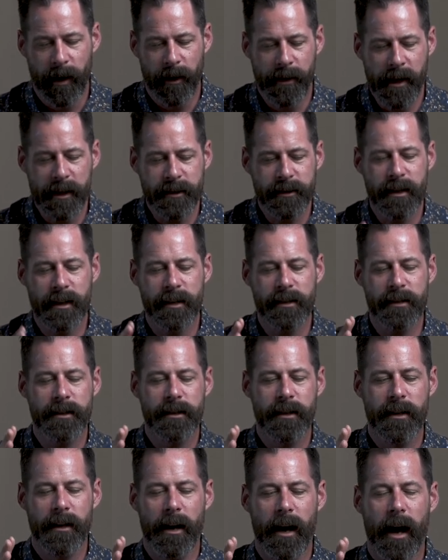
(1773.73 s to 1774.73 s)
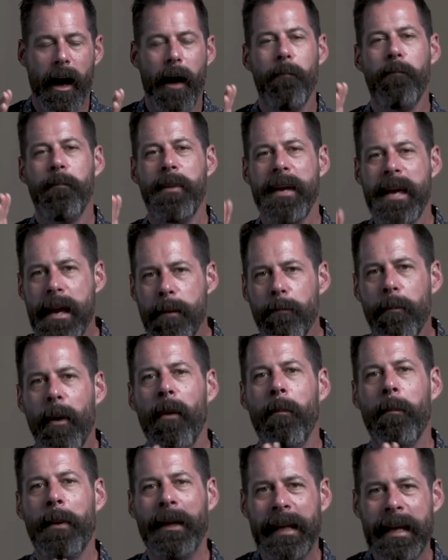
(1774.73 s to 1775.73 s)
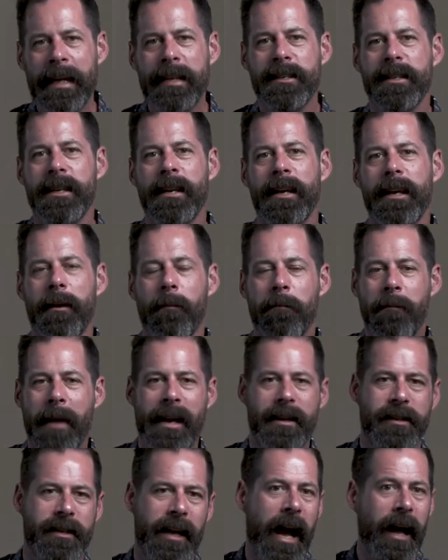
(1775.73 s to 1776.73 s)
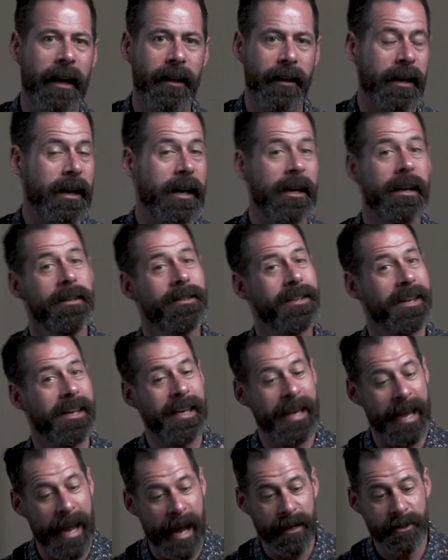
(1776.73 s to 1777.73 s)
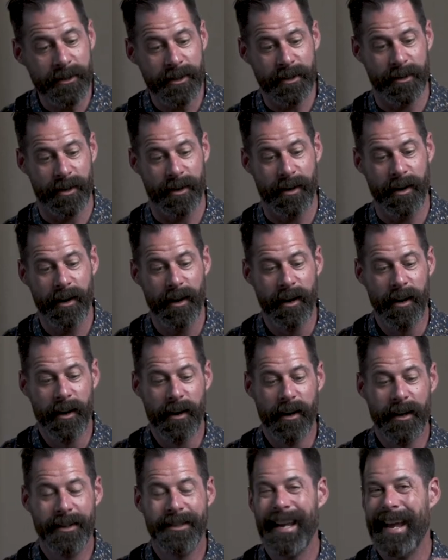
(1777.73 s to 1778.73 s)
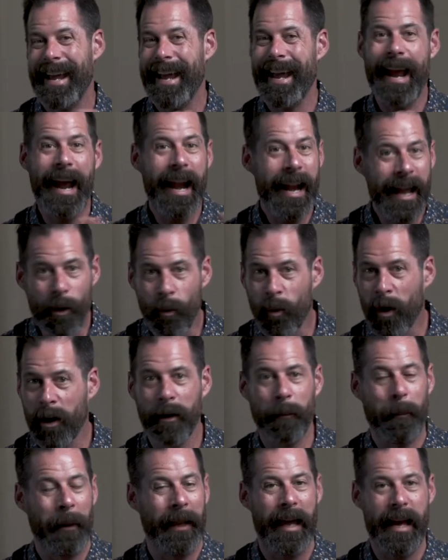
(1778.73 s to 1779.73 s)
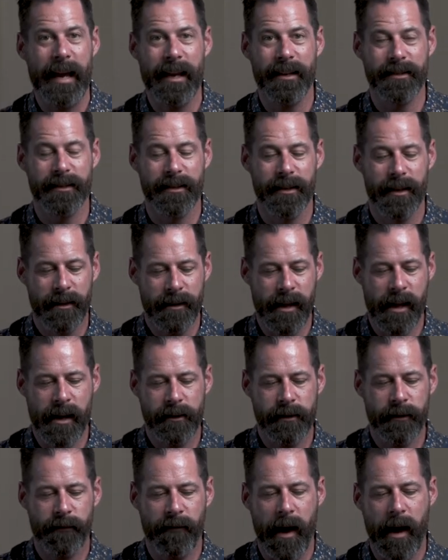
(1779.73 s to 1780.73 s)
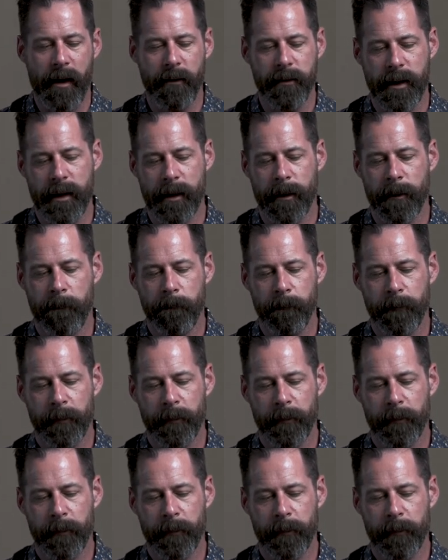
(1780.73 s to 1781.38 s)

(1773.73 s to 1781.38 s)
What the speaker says: This is a people-pleasing mentality, and it's a cancer to any workplace that it's found in.